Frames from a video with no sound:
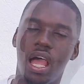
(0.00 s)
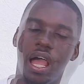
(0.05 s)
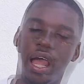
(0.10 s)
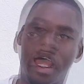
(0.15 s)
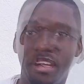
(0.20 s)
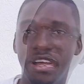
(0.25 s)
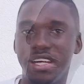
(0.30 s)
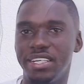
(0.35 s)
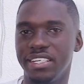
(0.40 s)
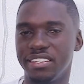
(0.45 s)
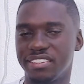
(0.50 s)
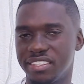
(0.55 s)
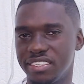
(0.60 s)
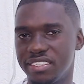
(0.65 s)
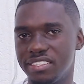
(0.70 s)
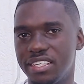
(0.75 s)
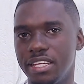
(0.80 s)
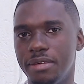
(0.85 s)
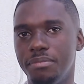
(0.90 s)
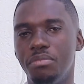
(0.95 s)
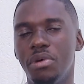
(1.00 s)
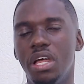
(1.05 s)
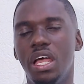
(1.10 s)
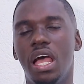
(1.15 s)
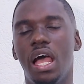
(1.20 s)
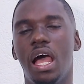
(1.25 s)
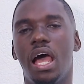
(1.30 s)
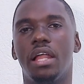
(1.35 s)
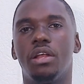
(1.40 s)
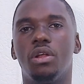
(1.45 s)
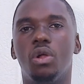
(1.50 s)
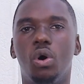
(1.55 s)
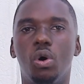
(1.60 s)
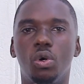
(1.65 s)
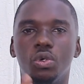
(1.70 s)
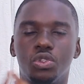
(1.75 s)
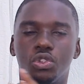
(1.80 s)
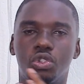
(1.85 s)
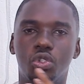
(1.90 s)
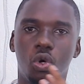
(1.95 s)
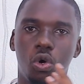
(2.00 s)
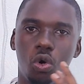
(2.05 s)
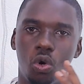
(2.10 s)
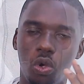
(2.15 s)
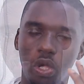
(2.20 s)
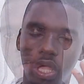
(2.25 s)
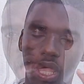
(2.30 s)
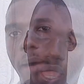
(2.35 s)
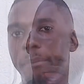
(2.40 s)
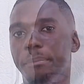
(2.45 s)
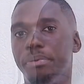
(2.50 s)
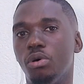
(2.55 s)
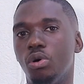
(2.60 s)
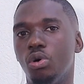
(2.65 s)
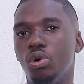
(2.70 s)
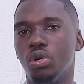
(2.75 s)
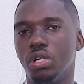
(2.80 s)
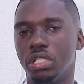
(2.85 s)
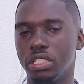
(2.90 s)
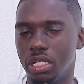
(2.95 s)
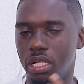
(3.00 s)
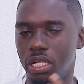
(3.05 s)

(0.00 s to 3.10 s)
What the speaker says: operating system and also Apple